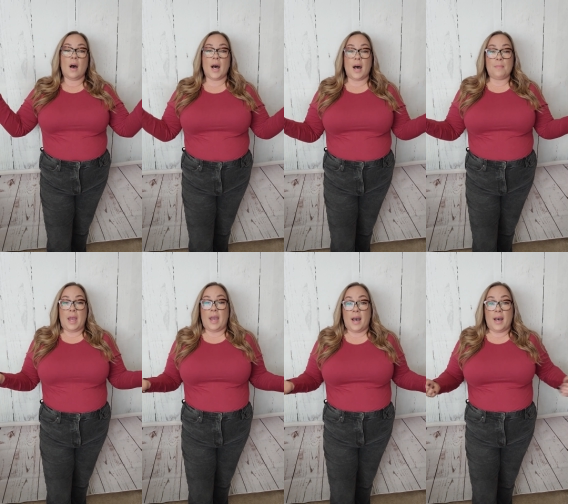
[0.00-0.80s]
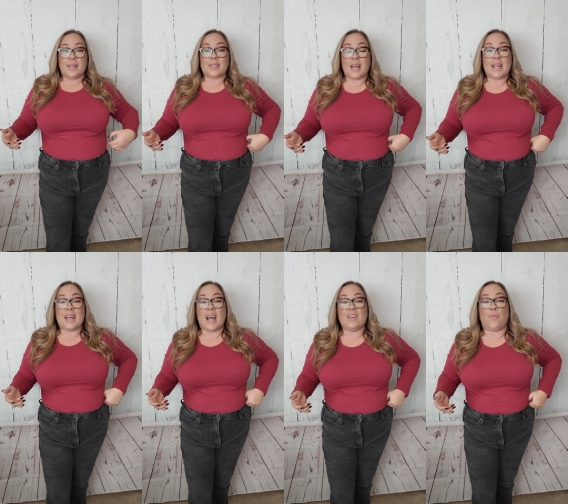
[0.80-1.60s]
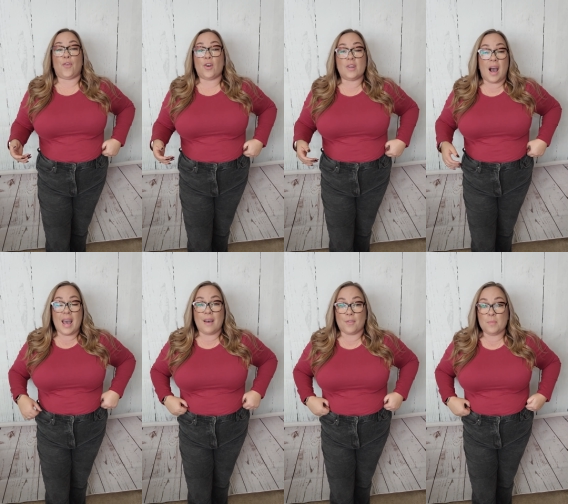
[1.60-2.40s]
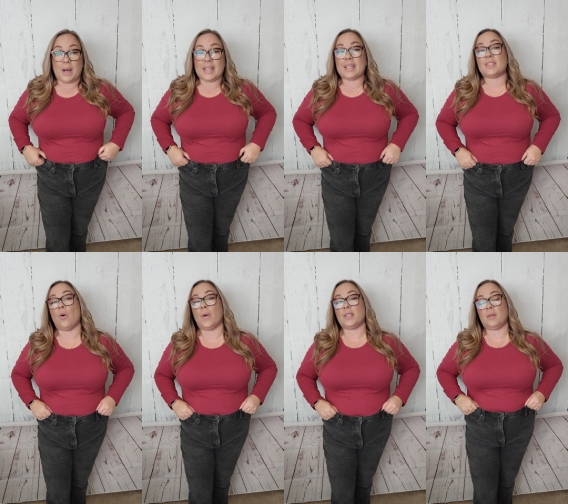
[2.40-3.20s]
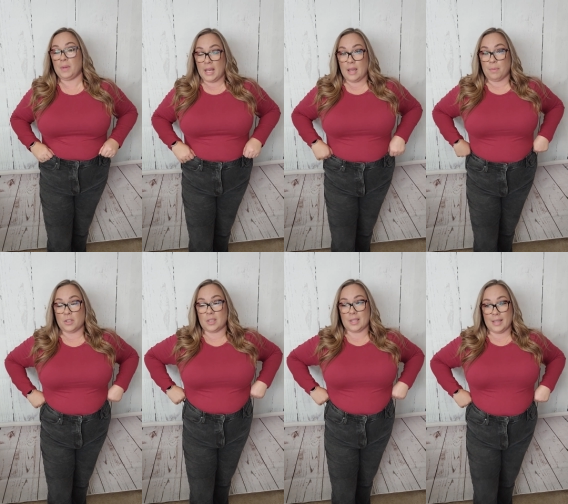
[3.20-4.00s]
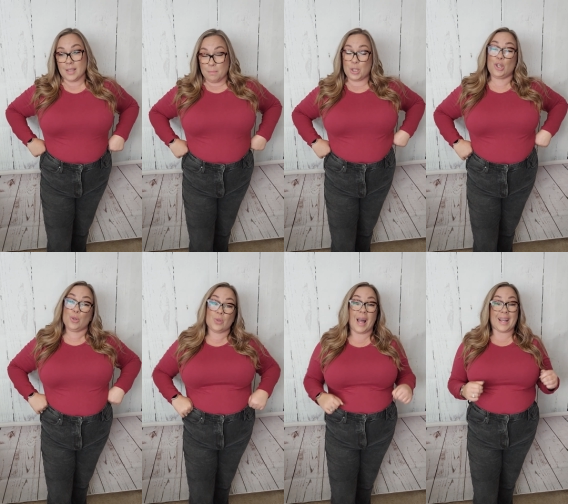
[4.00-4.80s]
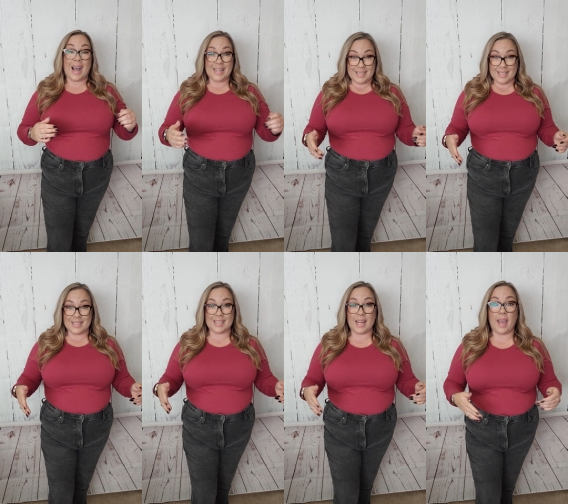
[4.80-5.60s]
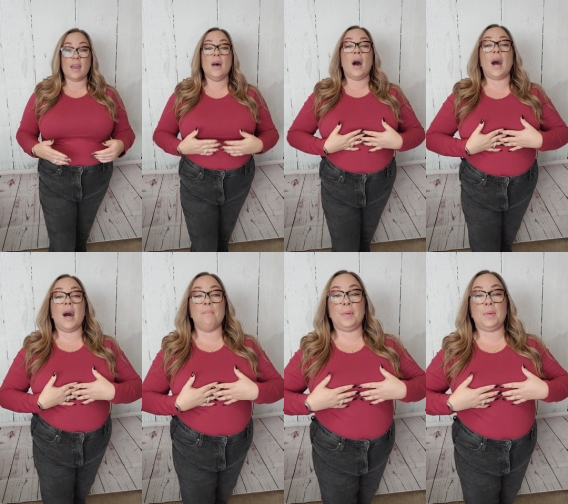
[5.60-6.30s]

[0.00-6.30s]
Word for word: Um, and for not everybody is going to be able to size up two like I did today um,